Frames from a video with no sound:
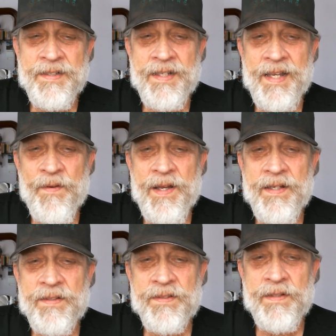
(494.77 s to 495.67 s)

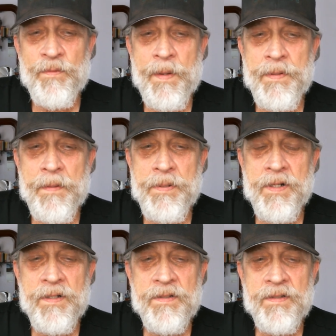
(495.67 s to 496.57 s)
Anyway, time to wrap it up
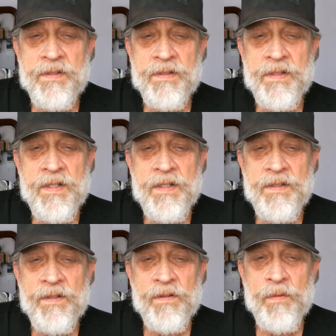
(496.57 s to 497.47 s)
here.
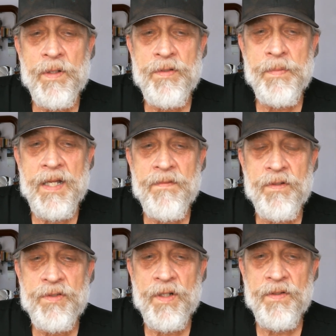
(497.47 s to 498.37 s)
Don't really want to, but I have no
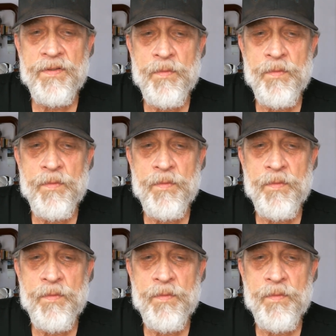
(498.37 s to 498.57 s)
choice.